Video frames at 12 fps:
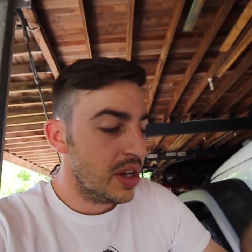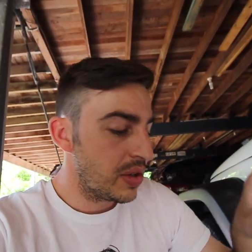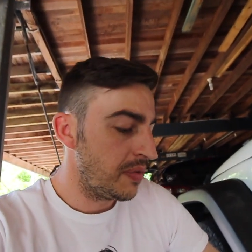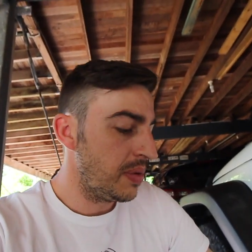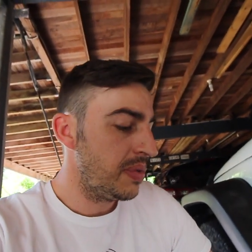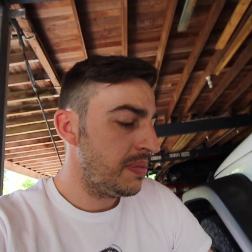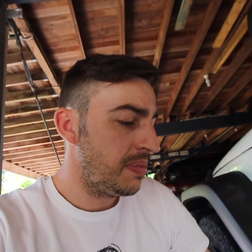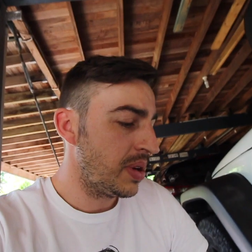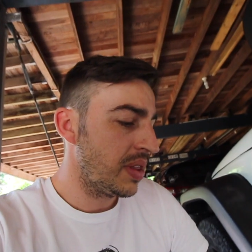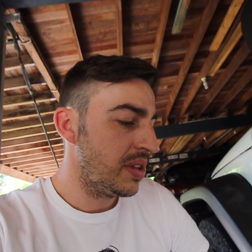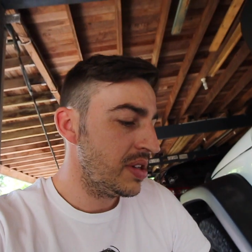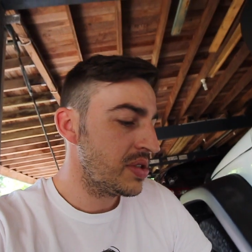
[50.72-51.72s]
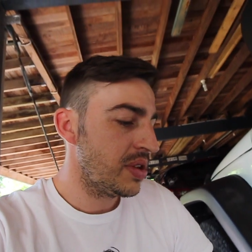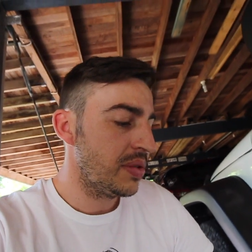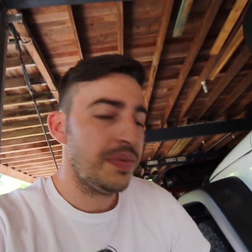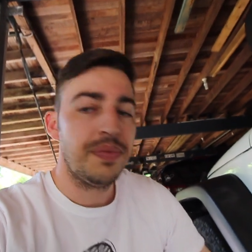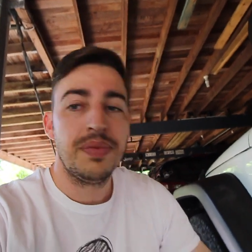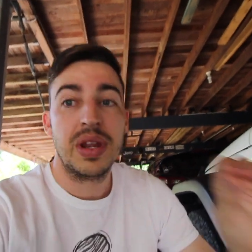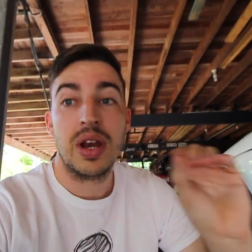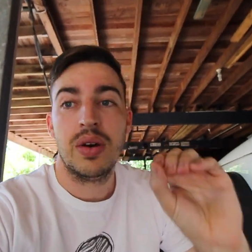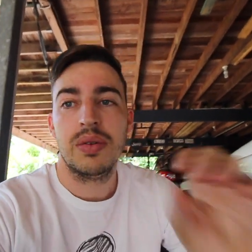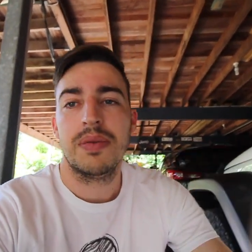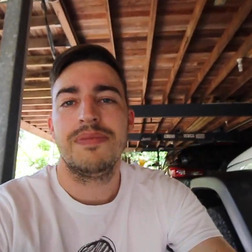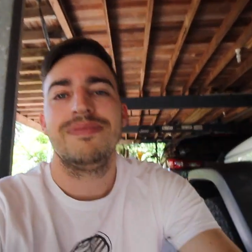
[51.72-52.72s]
So I thought we'd be putting these on.
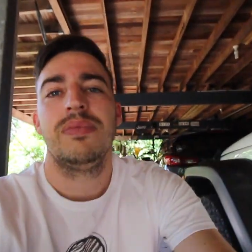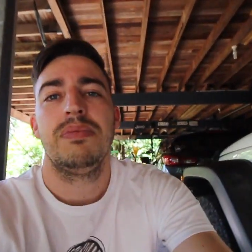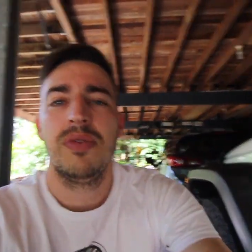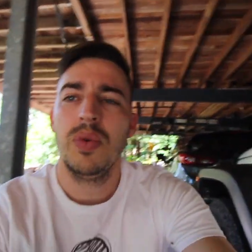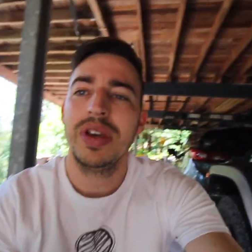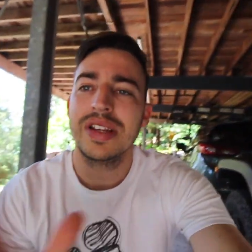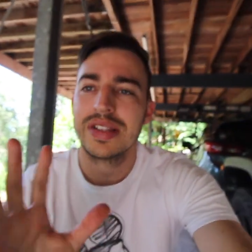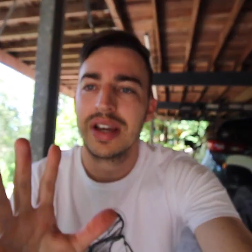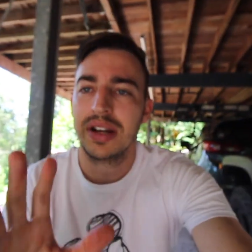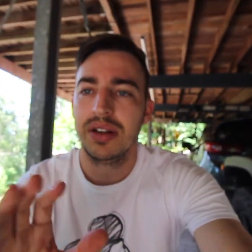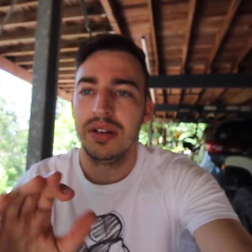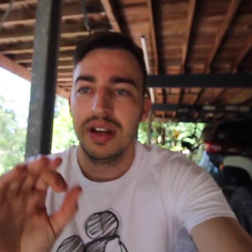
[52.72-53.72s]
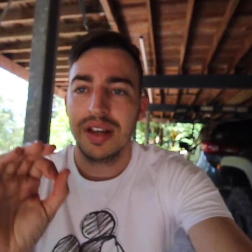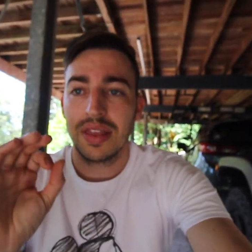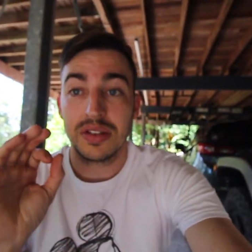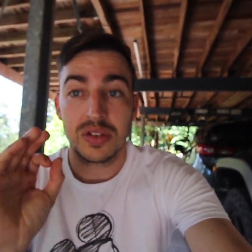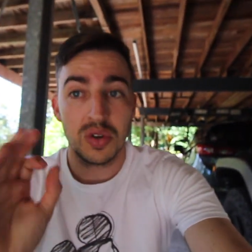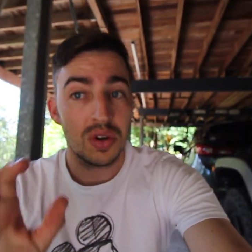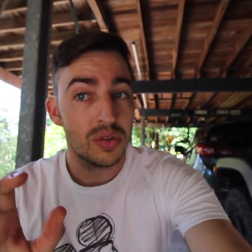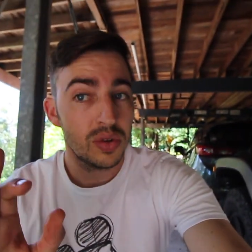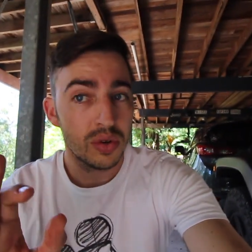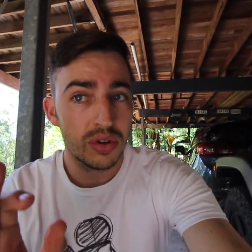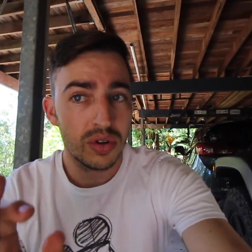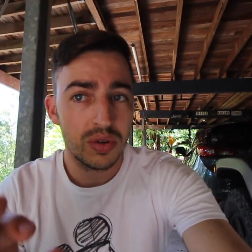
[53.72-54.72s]
Now, before we get started, there's another
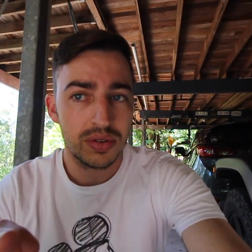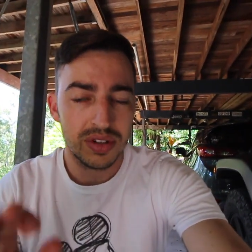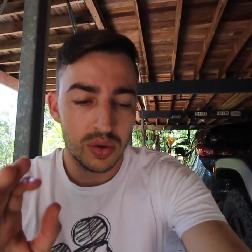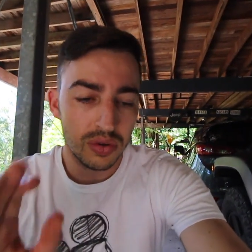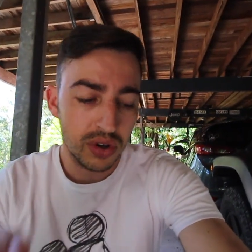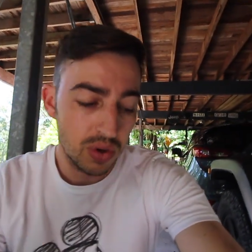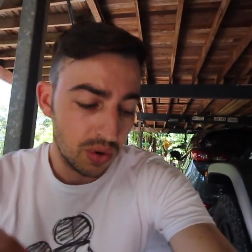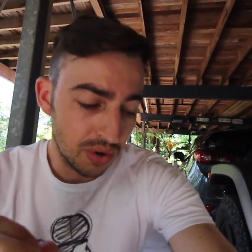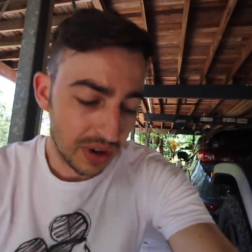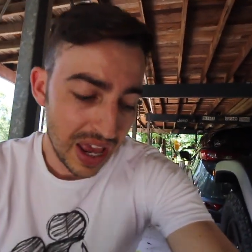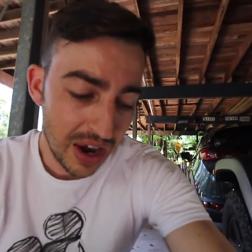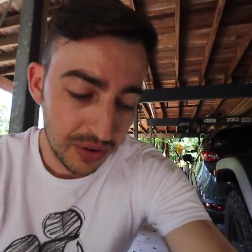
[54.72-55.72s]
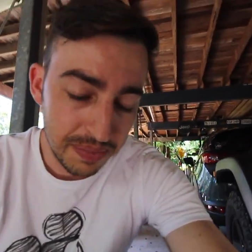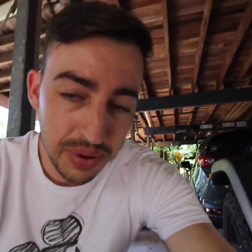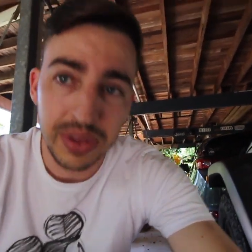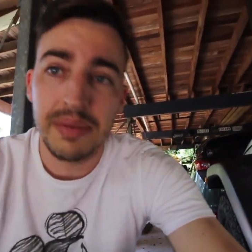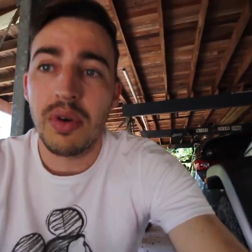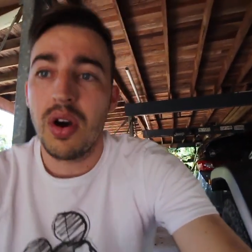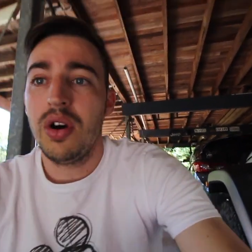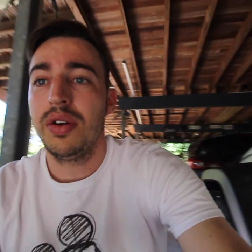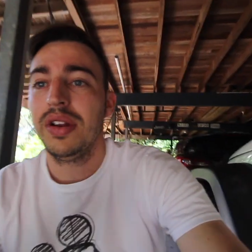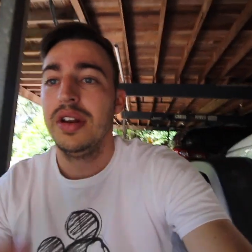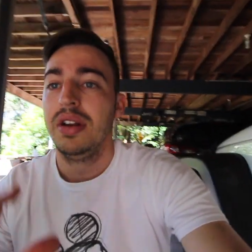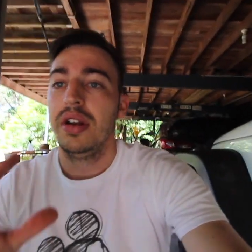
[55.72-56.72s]
tutorial on how to put them
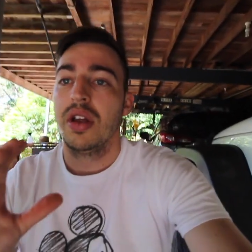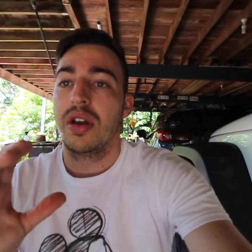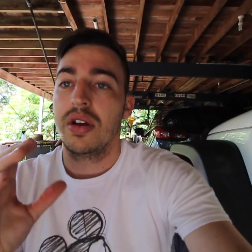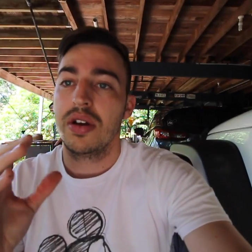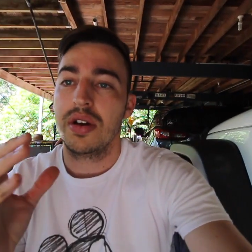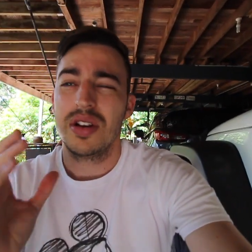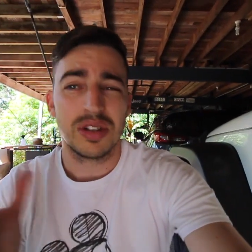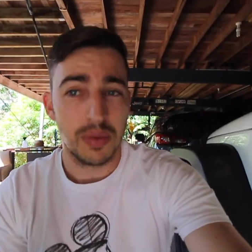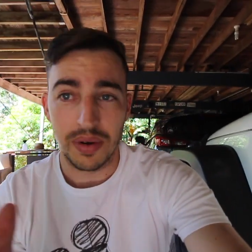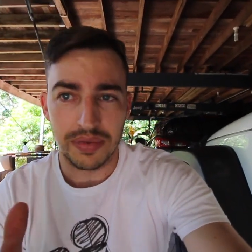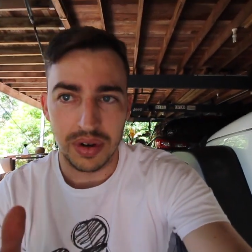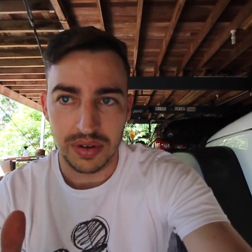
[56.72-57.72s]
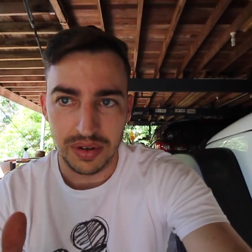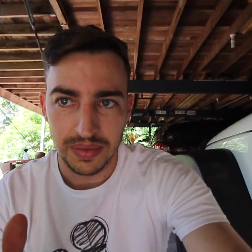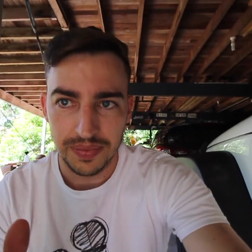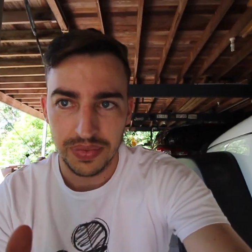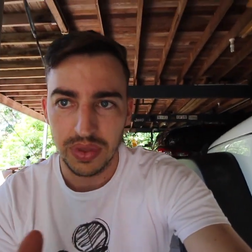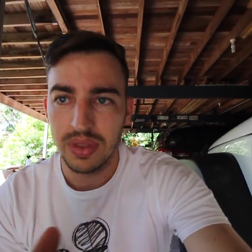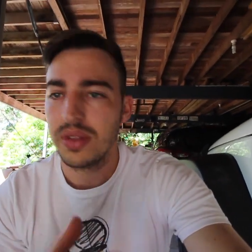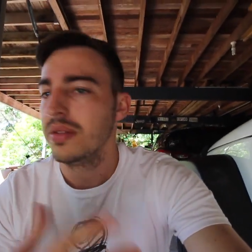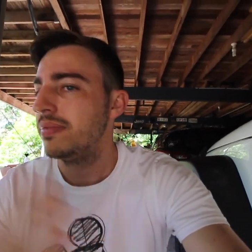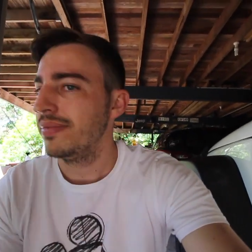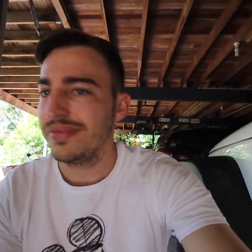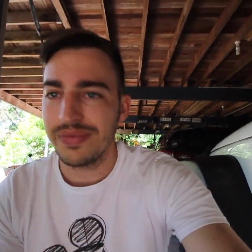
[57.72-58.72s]
on, because I'm not very good.
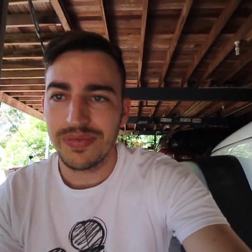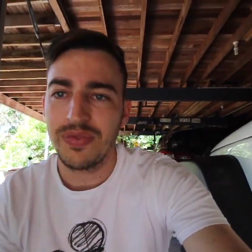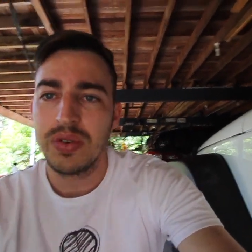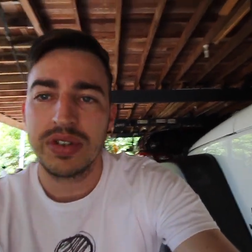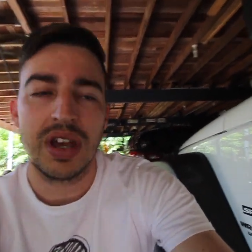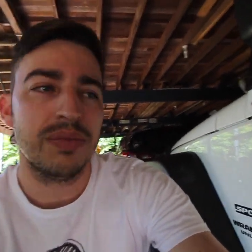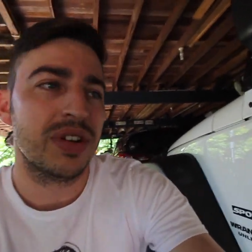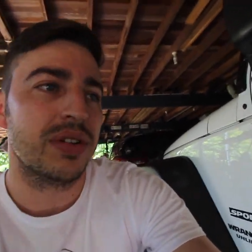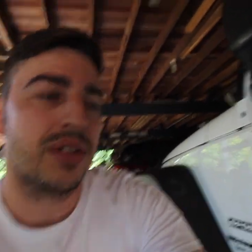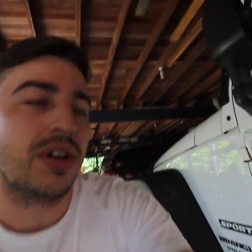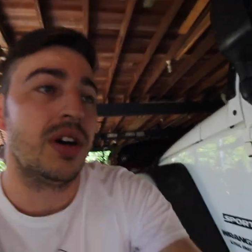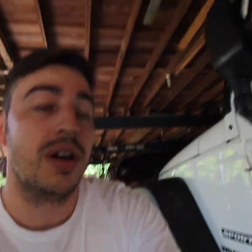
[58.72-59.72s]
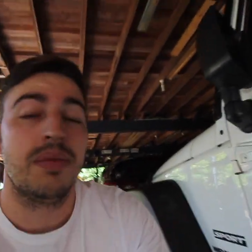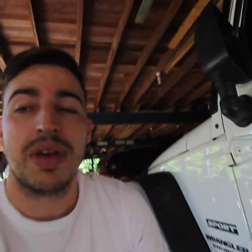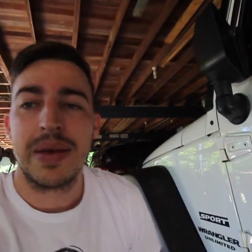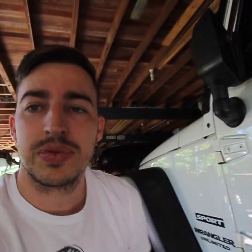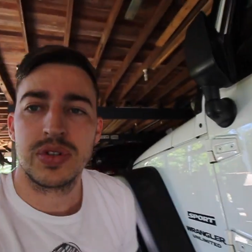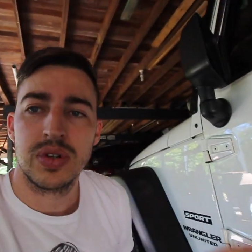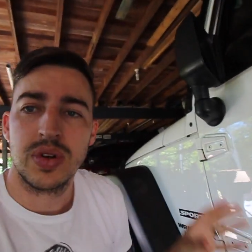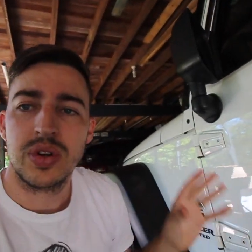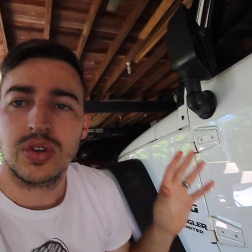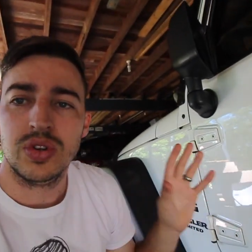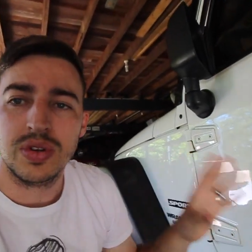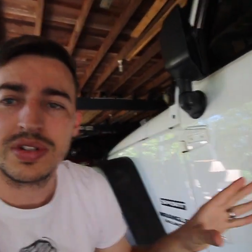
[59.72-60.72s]
Full statement, I am
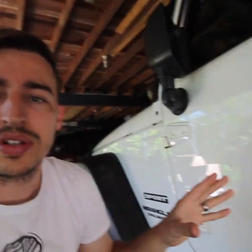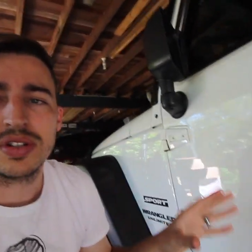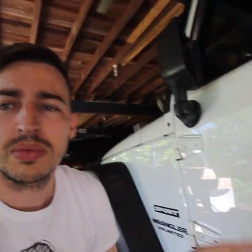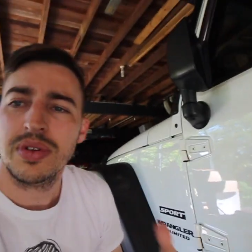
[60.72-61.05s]
absolutely useless.